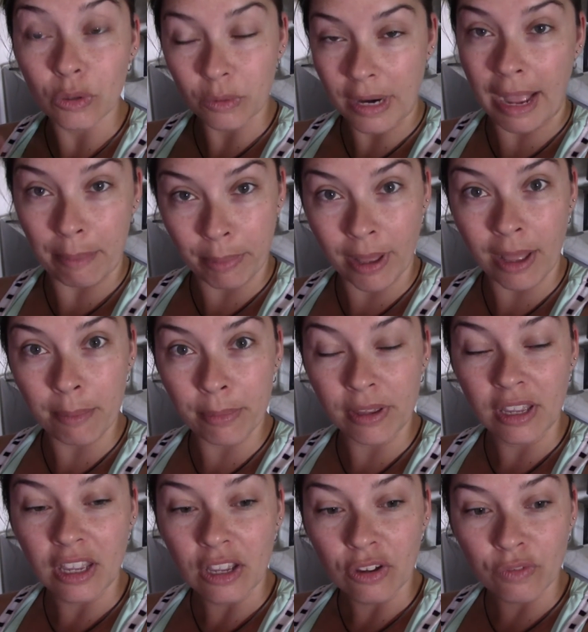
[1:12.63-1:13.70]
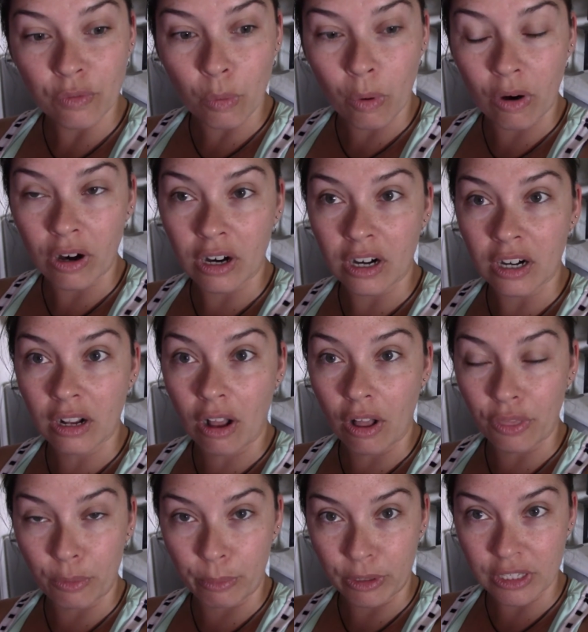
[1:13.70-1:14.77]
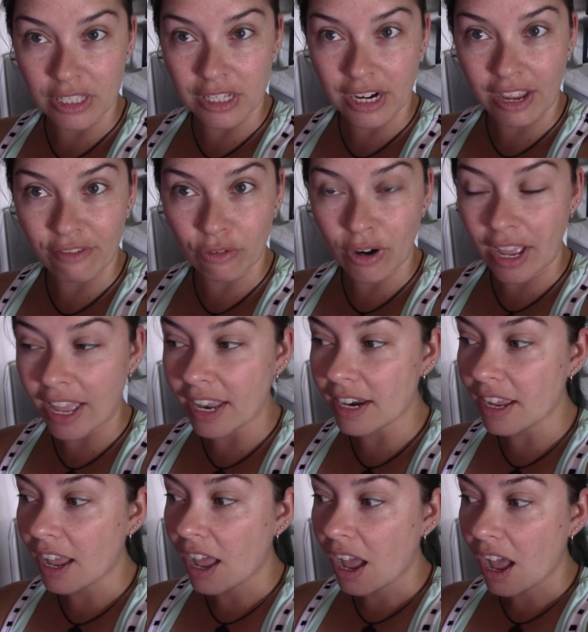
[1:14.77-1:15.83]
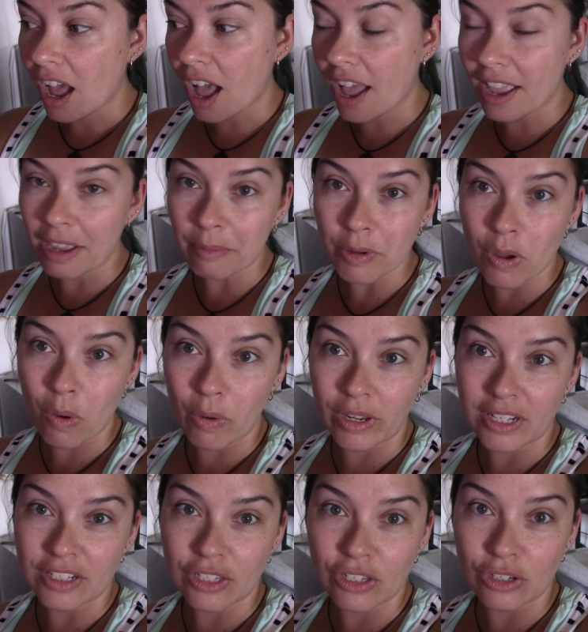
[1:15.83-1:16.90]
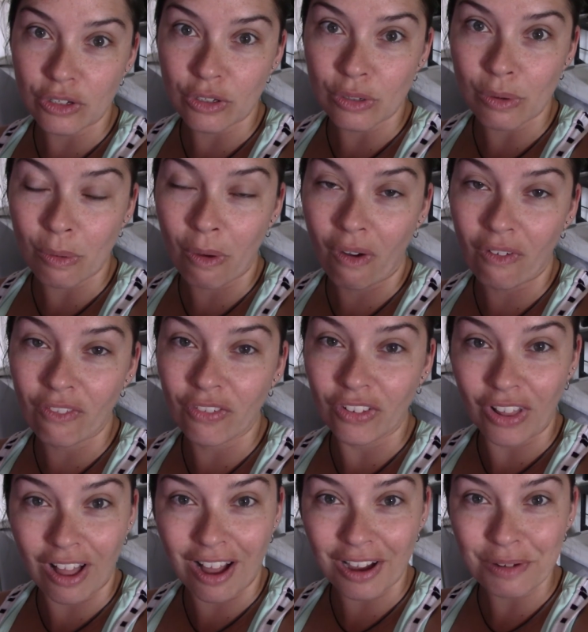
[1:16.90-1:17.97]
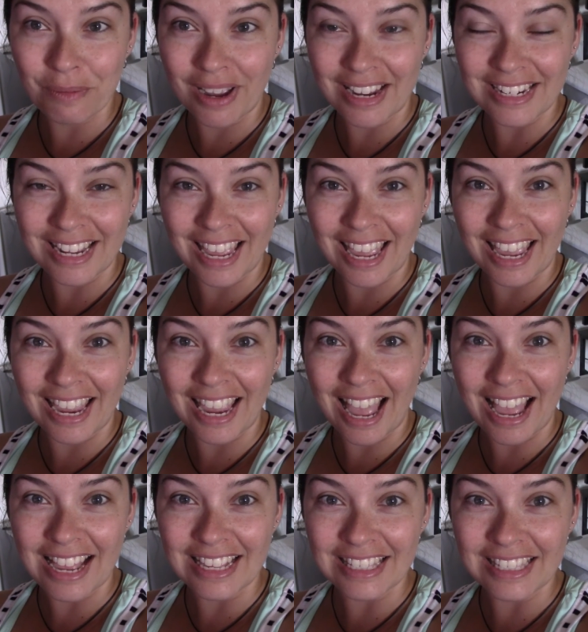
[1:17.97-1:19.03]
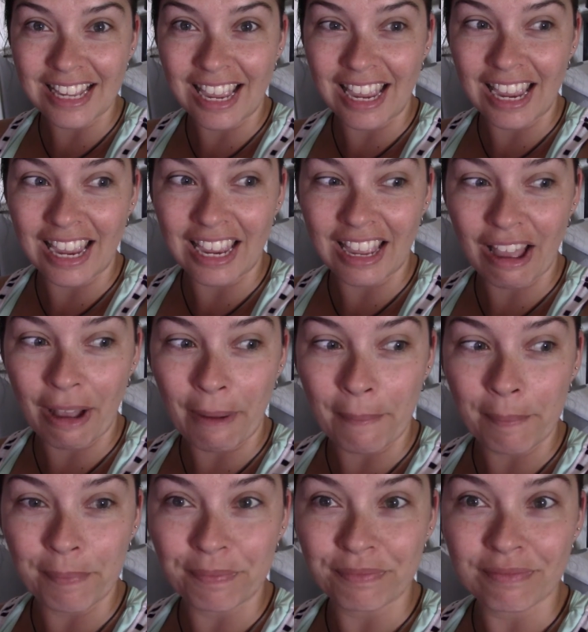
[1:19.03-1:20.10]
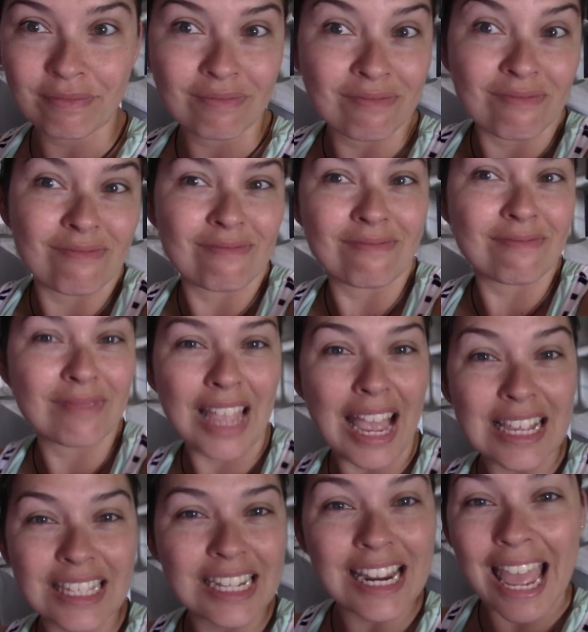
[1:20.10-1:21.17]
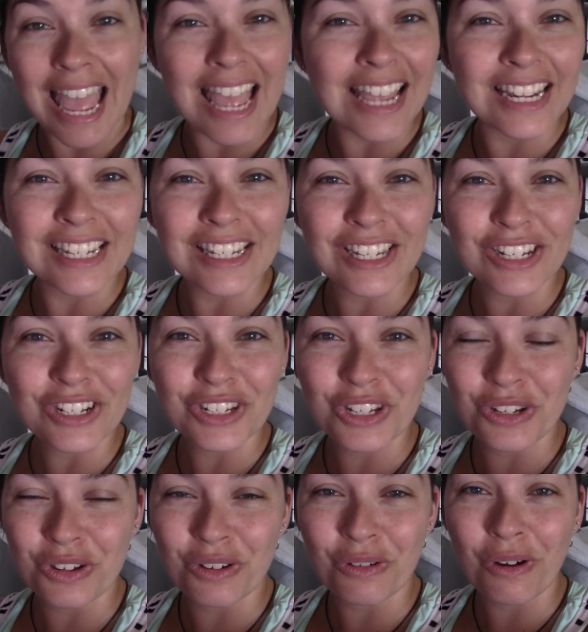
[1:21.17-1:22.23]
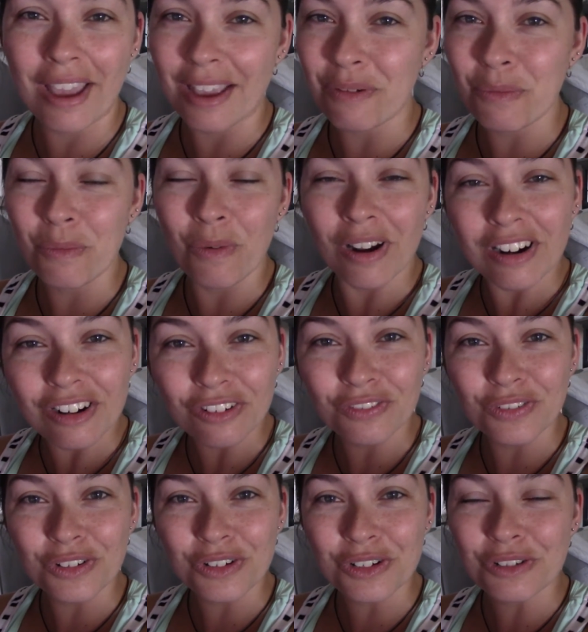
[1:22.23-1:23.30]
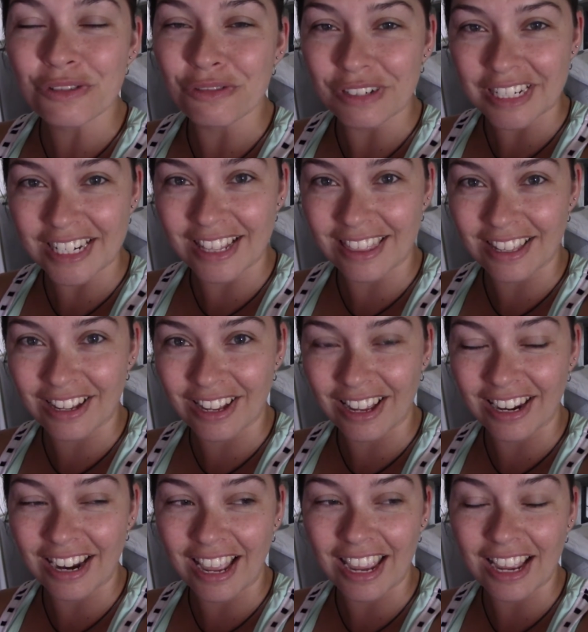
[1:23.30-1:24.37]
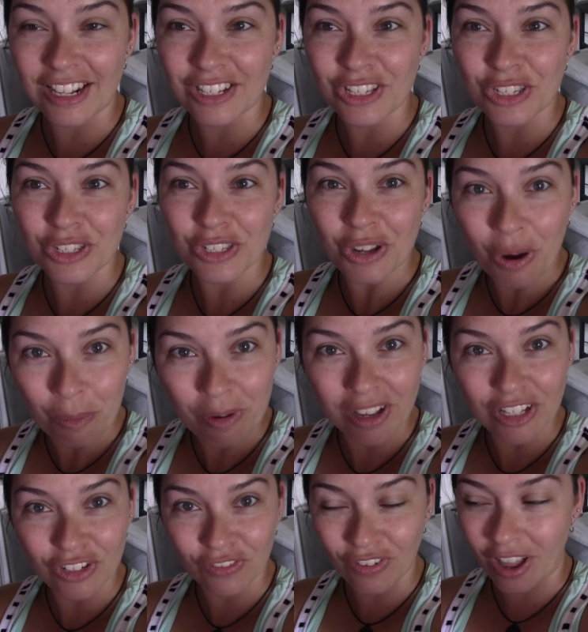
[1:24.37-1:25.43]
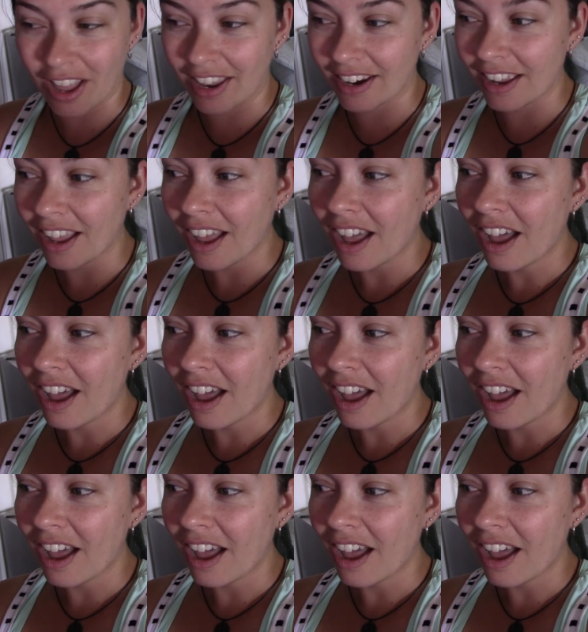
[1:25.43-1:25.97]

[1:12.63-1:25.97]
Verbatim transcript: wrap up for all the books that I've read. I am going to vlog my day as a um, as an end to a wonderful readathon. I had so much fun.